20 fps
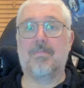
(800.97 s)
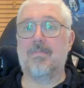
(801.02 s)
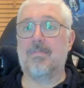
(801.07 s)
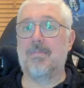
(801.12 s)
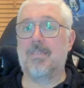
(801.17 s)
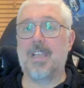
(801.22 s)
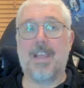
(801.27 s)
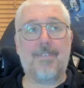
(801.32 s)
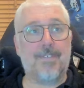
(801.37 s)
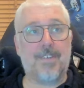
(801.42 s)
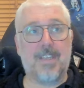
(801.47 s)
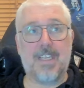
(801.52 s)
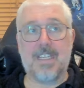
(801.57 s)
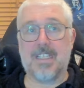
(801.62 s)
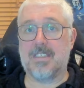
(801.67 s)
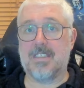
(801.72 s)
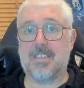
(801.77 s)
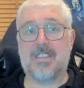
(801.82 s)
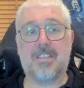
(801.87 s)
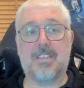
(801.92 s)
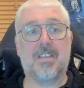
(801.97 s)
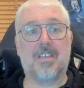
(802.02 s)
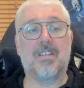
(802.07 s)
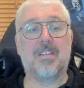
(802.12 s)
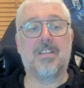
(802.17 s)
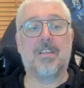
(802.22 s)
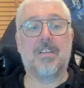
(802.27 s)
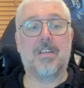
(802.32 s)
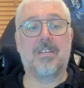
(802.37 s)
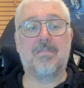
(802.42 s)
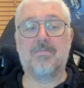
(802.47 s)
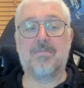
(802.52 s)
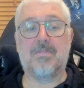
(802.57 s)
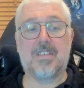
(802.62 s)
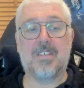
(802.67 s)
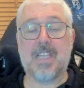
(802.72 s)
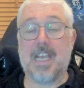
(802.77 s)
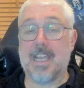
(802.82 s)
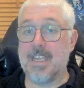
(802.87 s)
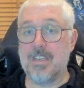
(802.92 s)
leftist,
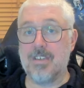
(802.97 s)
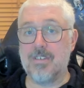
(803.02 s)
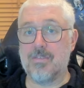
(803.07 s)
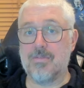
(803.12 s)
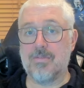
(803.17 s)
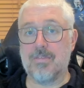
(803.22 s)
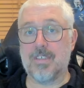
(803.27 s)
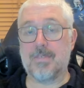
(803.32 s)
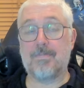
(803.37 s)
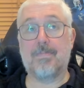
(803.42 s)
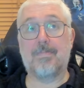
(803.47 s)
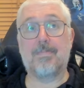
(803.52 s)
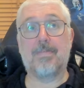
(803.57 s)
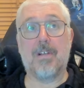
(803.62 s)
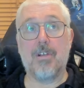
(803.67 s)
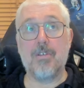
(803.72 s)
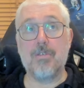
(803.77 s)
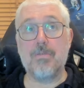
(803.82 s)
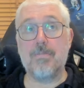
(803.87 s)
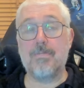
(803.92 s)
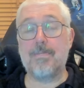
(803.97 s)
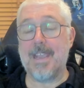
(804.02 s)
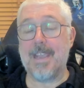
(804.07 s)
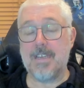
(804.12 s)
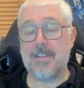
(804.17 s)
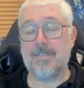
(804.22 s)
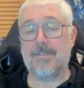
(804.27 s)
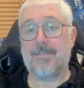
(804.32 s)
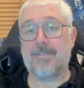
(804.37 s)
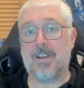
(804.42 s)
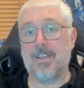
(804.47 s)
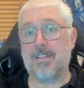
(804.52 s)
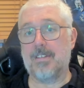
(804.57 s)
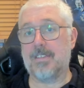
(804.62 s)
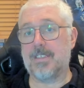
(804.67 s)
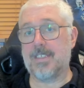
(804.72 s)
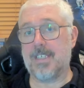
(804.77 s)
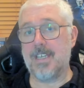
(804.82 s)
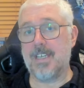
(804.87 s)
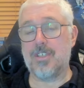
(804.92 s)
dangerous,
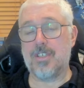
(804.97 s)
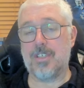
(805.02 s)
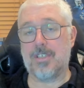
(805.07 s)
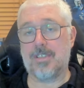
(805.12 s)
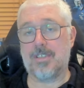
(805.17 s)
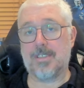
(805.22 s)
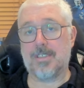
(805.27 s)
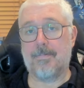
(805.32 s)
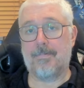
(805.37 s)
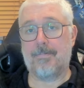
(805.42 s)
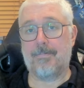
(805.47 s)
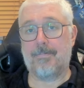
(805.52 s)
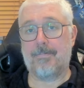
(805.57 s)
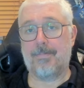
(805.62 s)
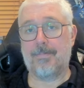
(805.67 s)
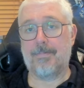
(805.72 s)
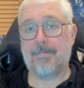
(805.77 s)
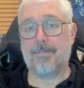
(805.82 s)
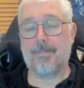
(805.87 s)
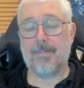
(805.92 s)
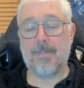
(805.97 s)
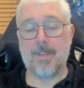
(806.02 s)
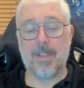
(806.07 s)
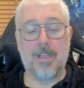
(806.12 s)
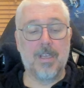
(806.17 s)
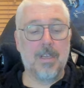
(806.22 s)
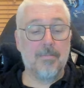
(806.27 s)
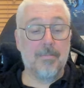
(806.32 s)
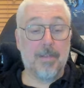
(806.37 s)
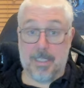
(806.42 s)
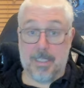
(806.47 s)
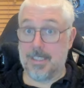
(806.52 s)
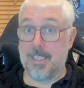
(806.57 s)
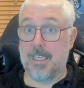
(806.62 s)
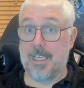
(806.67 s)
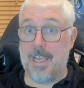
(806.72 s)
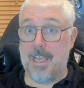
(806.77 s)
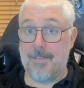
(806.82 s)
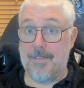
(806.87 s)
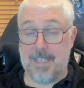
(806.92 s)
pro-paedophile teachers, because the
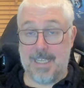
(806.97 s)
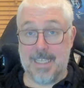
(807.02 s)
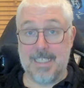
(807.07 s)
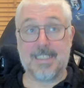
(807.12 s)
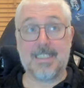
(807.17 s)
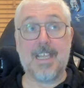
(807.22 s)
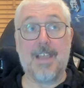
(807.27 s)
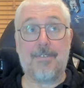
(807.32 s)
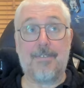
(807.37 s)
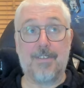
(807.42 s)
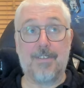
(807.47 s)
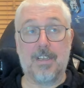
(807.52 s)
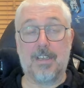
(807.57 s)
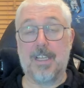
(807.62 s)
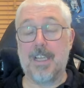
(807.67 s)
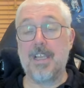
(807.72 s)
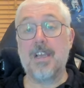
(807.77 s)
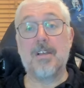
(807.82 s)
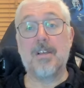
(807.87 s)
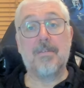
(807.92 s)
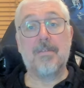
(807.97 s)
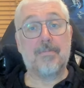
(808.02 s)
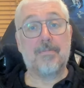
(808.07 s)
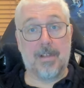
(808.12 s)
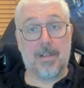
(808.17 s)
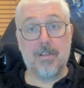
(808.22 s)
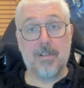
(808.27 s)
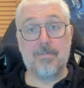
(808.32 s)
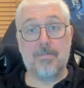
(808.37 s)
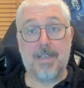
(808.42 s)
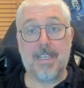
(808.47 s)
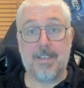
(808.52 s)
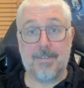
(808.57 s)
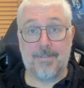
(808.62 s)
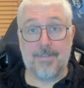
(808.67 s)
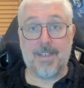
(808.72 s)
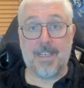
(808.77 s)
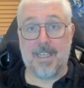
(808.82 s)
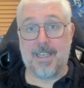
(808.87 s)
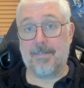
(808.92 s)
left is definitely
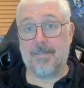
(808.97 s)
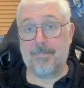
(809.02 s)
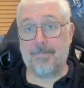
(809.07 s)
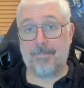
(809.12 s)
pro-paedophilia.